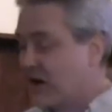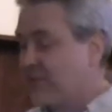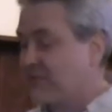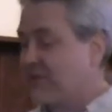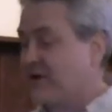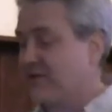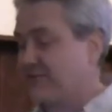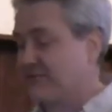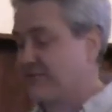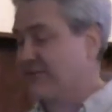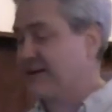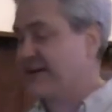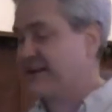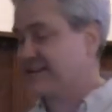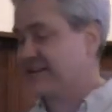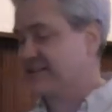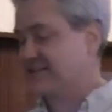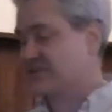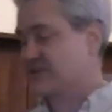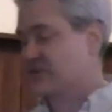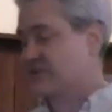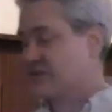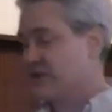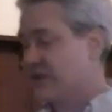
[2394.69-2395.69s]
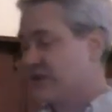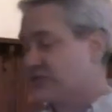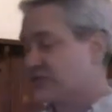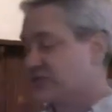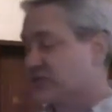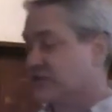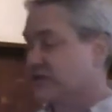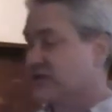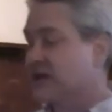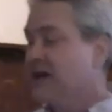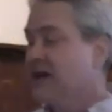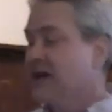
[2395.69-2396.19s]
about flag
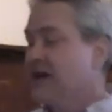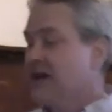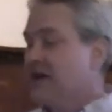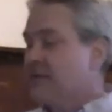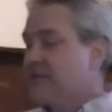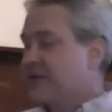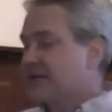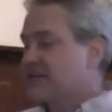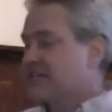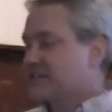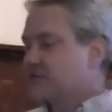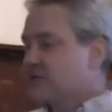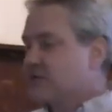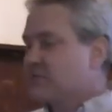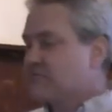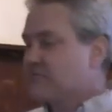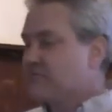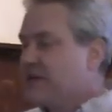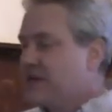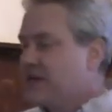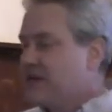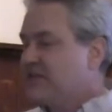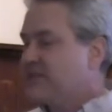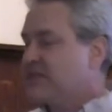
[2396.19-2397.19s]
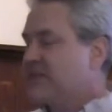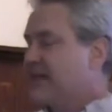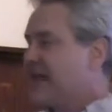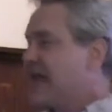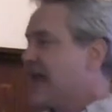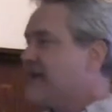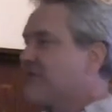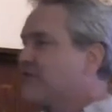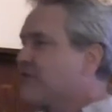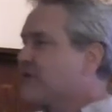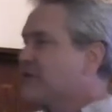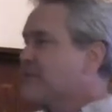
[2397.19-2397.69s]
desecration, because it would mean that
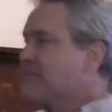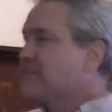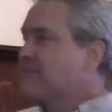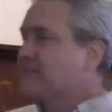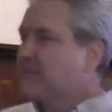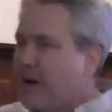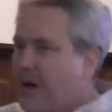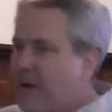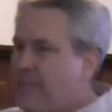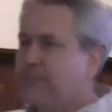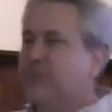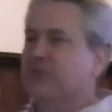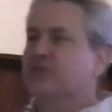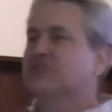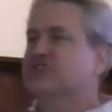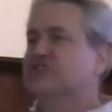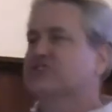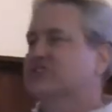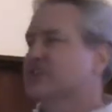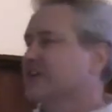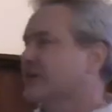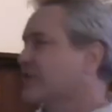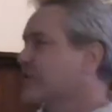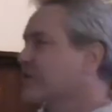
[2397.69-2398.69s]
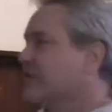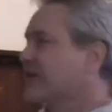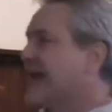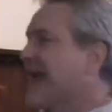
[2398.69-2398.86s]
every bumper sticker in